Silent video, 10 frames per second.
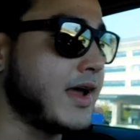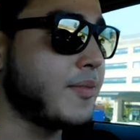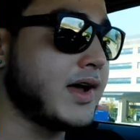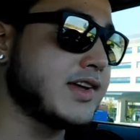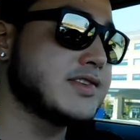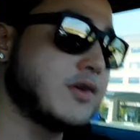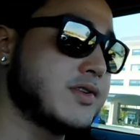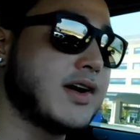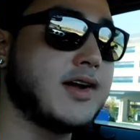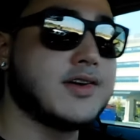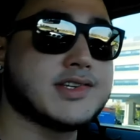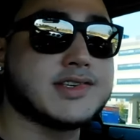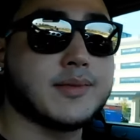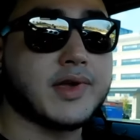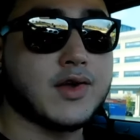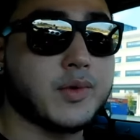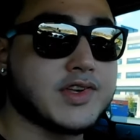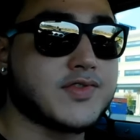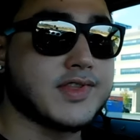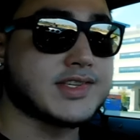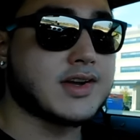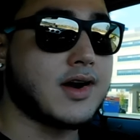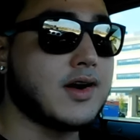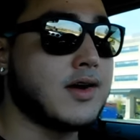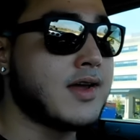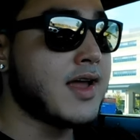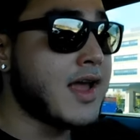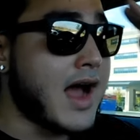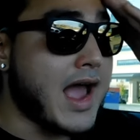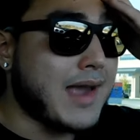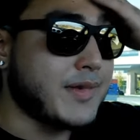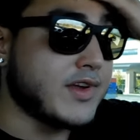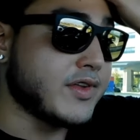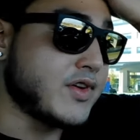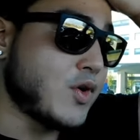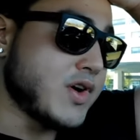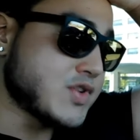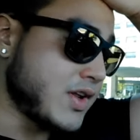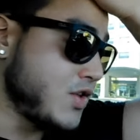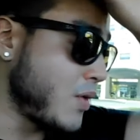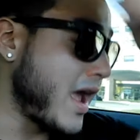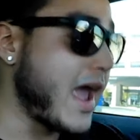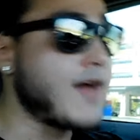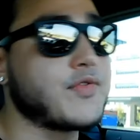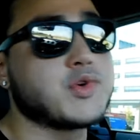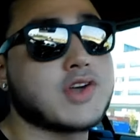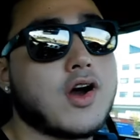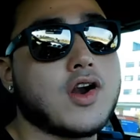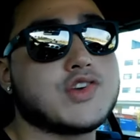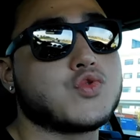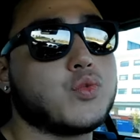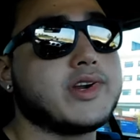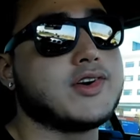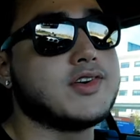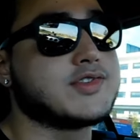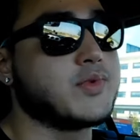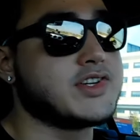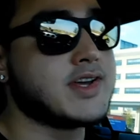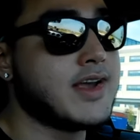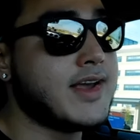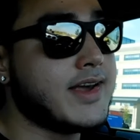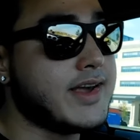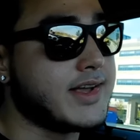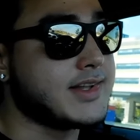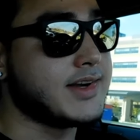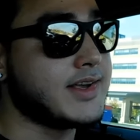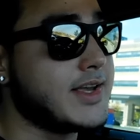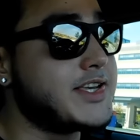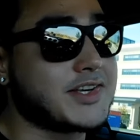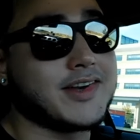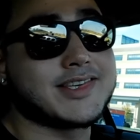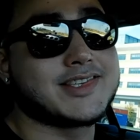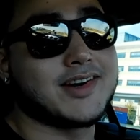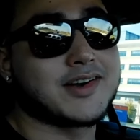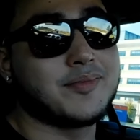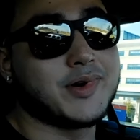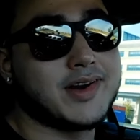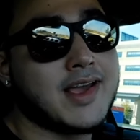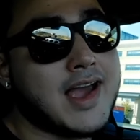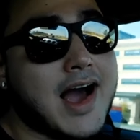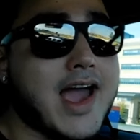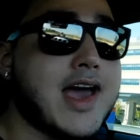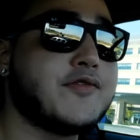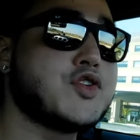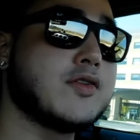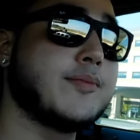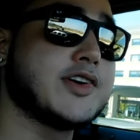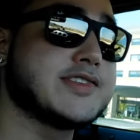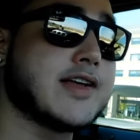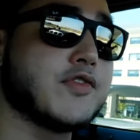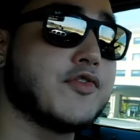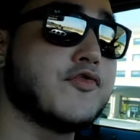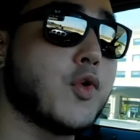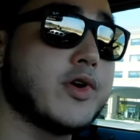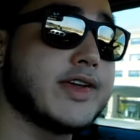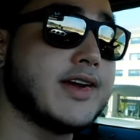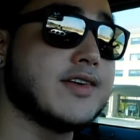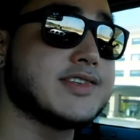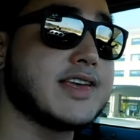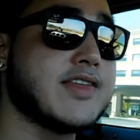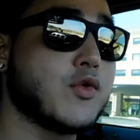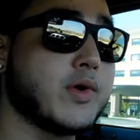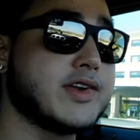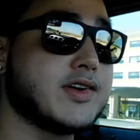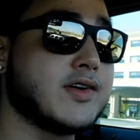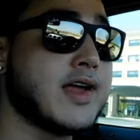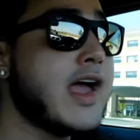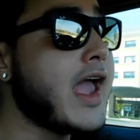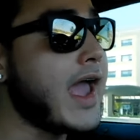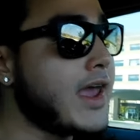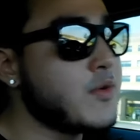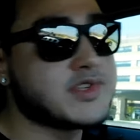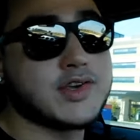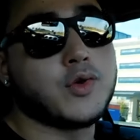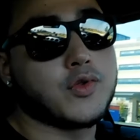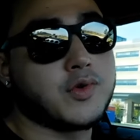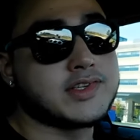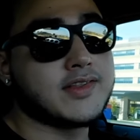I am buying snow tires, I'm getting wheels for this car. I am in Illinois, so I do have those harsh winters, which it is gonna suck. But I have drove a Mustang for 4 years in the winter, and it was the old ones.